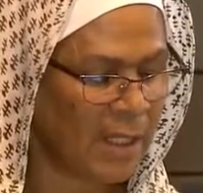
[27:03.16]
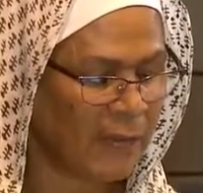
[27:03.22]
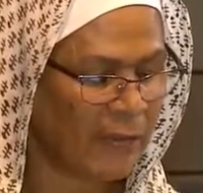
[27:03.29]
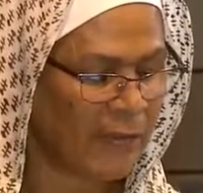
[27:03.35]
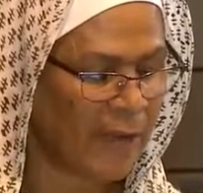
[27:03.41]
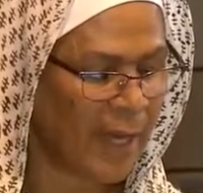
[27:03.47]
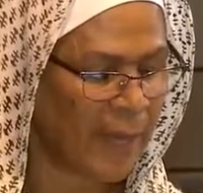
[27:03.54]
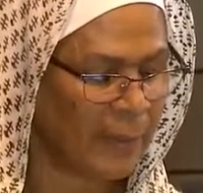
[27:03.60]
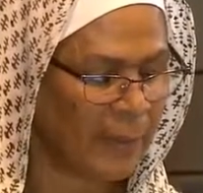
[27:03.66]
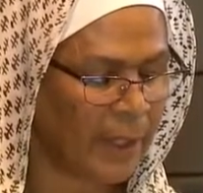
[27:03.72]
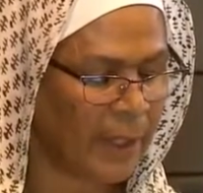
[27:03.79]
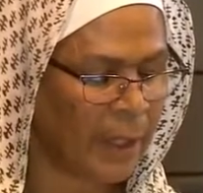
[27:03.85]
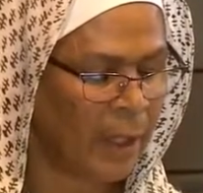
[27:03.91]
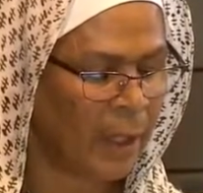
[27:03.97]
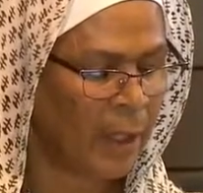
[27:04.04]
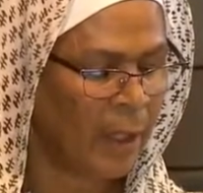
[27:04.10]
of
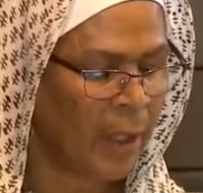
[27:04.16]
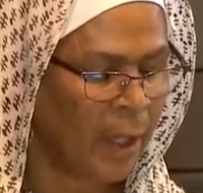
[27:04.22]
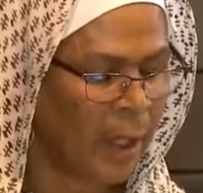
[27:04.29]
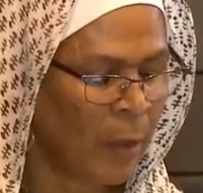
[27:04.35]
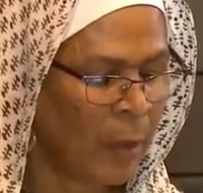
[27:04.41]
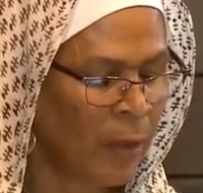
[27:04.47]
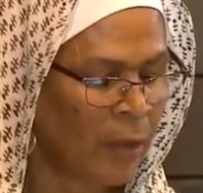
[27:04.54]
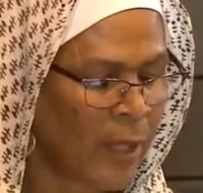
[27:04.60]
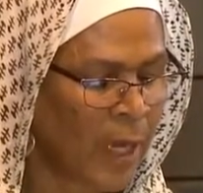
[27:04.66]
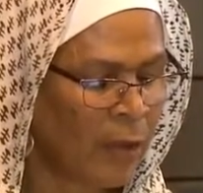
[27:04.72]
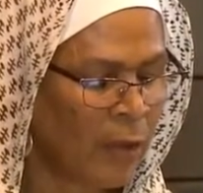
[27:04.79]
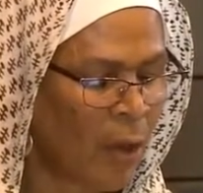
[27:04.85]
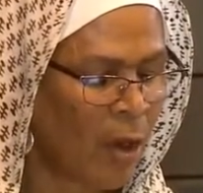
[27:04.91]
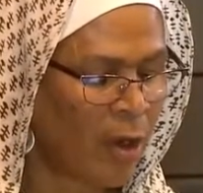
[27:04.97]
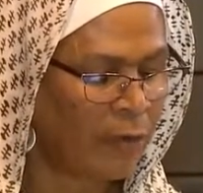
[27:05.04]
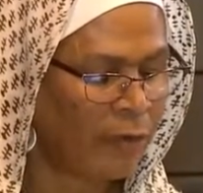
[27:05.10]
family
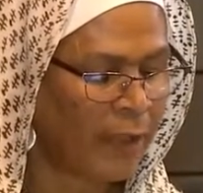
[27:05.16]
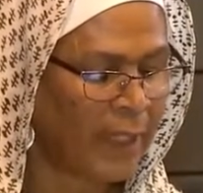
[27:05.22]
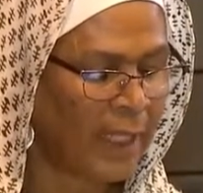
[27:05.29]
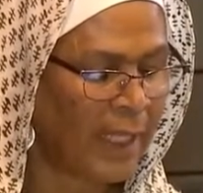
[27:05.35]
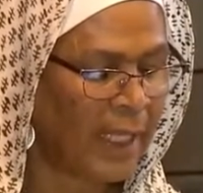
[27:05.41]
without offering